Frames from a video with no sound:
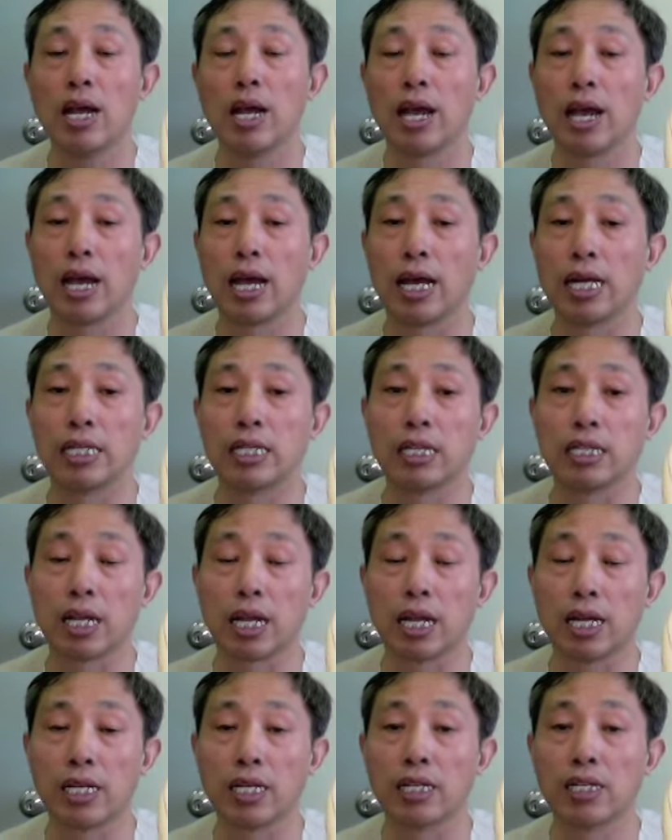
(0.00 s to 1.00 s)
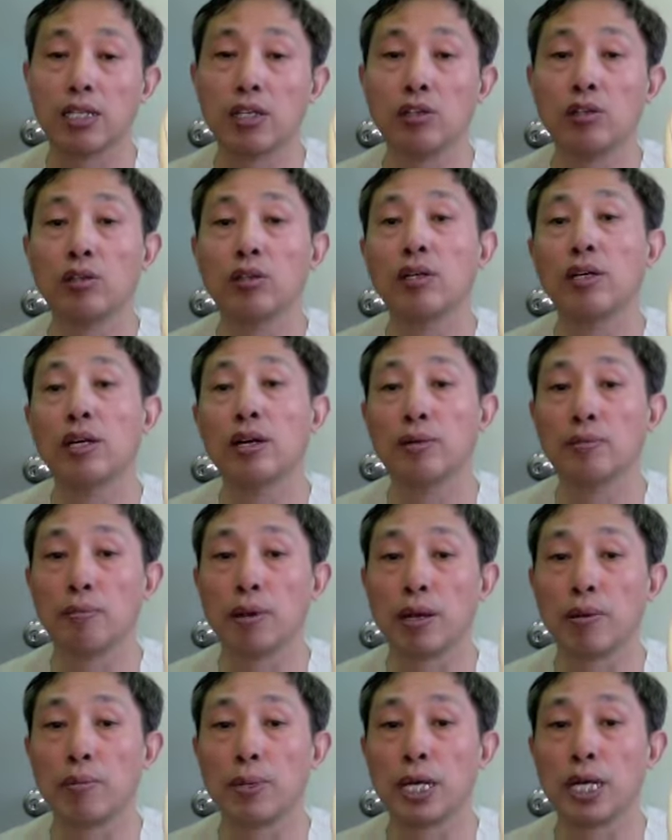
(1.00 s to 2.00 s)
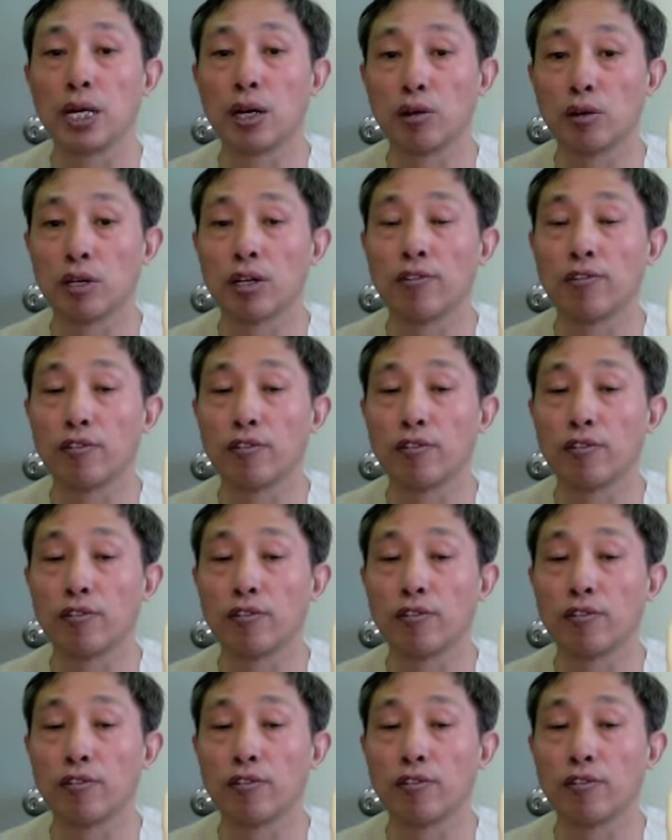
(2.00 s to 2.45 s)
and then you may be looking